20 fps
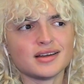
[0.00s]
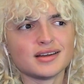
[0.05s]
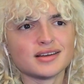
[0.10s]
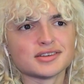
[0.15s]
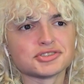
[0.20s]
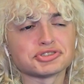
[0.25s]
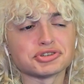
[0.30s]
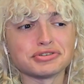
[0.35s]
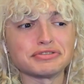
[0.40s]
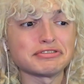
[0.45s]

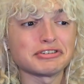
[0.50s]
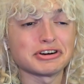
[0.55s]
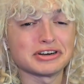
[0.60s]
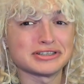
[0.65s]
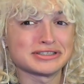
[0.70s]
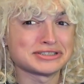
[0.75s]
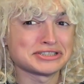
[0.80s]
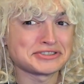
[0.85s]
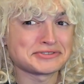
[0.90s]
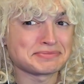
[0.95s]
So far,
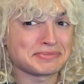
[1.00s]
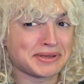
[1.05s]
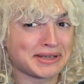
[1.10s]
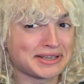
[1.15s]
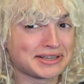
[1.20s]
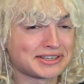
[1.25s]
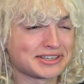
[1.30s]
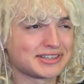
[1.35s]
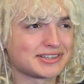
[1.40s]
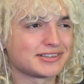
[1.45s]
it's this
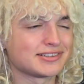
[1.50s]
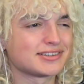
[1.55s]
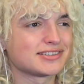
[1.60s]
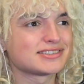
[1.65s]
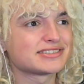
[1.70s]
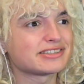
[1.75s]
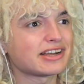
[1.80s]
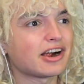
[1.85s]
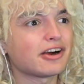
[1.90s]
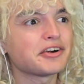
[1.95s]
man.
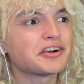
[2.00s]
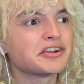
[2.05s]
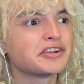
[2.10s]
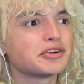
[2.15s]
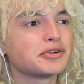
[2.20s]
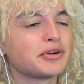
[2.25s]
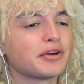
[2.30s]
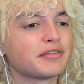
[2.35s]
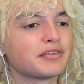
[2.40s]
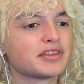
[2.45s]
Sorry to
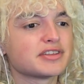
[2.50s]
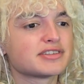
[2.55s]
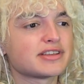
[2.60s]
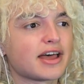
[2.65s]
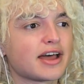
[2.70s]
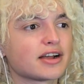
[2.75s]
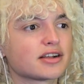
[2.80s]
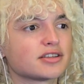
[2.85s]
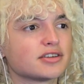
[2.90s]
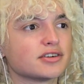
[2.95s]
whoever this
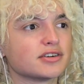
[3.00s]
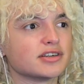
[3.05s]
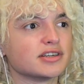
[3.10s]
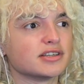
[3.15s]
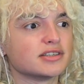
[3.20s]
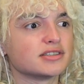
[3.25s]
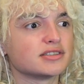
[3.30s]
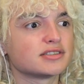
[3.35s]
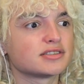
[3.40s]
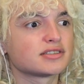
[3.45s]

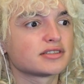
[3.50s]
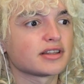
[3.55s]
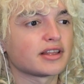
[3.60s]
actor is.